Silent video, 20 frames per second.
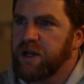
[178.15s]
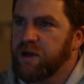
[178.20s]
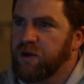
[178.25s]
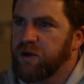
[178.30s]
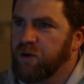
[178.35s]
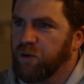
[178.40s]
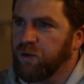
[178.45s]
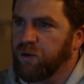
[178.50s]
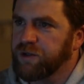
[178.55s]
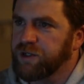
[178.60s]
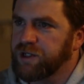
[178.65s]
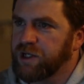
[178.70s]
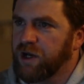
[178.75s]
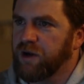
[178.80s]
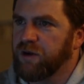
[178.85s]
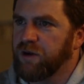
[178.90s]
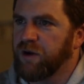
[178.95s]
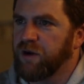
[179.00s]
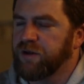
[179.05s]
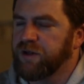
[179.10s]

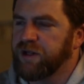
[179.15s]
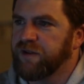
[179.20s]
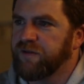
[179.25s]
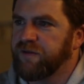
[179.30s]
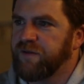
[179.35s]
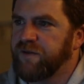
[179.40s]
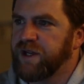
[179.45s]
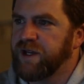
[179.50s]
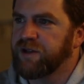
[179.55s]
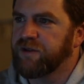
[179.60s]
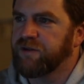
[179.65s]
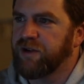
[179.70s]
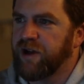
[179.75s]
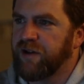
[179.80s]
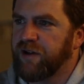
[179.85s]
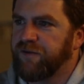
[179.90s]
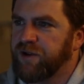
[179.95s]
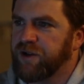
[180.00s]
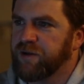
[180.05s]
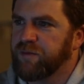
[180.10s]
Also, on the event
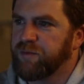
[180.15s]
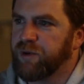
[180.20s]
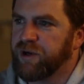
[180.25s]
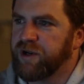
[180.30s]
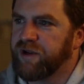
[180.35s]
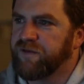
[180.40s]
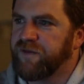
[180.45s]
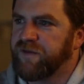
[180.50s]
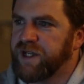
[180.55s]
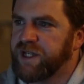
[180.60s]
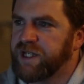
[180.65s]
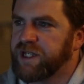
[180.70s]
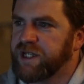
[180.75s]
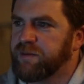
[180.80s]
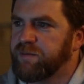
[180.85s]
graph, you can put event